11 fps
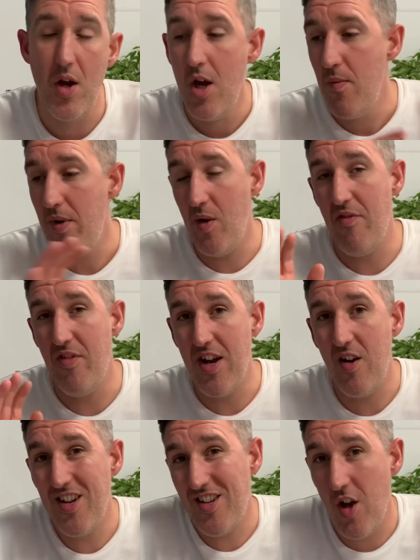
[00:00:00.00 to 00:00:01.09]
But anyway, for now, let's
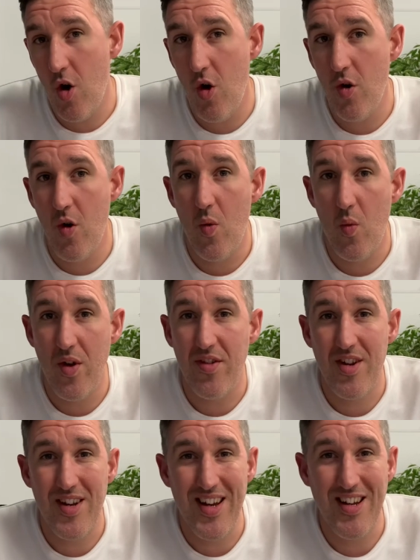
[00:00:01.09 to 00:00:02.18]
get on with
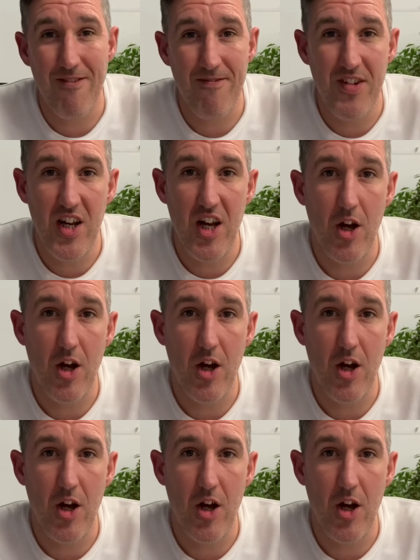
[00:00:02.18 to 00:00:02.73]
today's video.